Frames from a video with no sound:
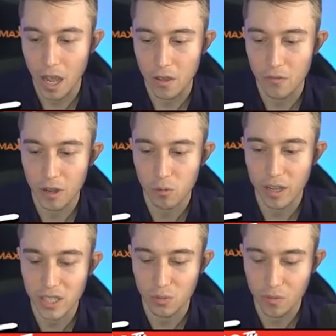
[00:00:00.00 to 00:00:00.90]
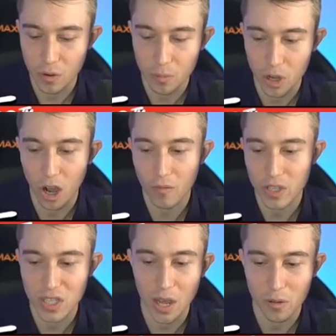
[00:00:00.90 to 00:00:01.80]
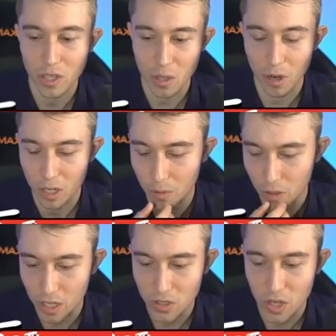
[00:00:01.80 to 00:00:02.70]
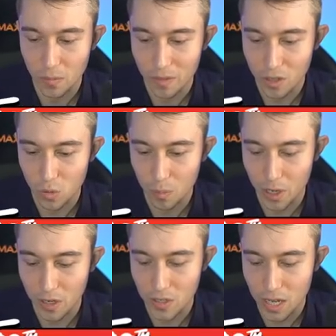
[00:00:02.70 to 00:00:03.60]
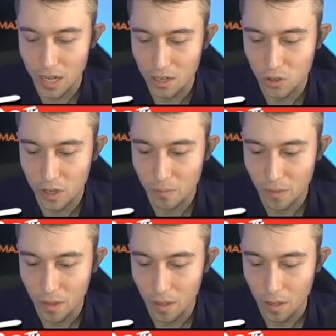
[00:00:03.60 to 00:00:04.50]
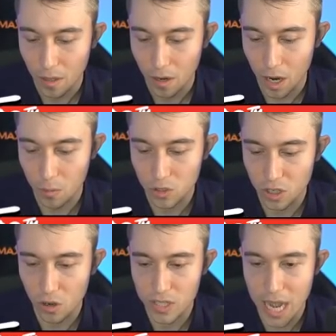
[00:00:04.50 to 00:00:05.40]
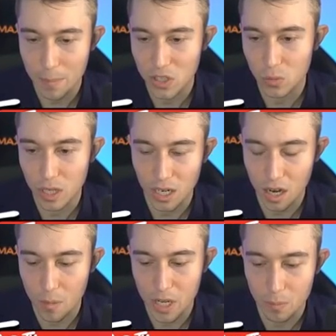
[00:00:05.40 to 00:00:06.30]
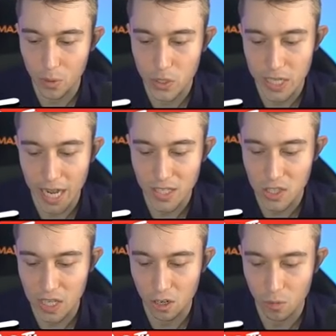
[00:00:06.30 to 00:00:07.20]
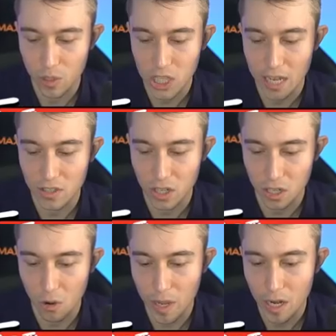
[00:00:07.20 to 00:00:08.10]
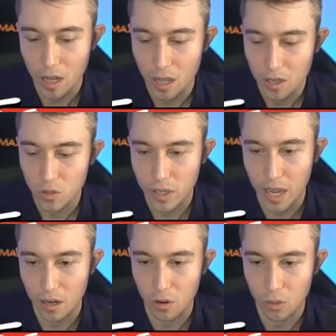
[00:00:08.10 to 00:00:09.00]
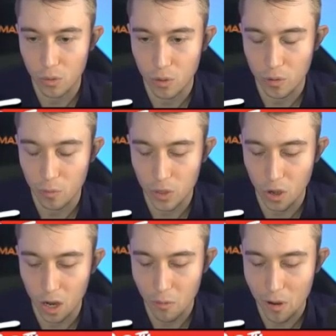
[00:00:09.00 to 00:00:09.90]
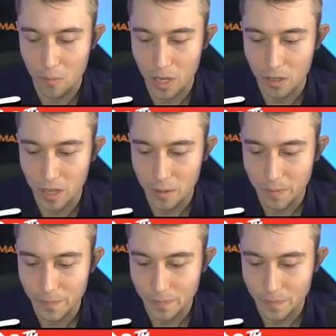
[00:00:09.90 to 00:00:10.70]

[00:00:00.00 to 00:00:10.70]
I, if I crossed the river, it would be obvious that I would click the monk ability, so that was well played on his end, actually. All right, we're just going to go Zappy so we can accommodate both sides since I don't know which side he's going to go in. So he can't go through the, with the Hog Rider immediately.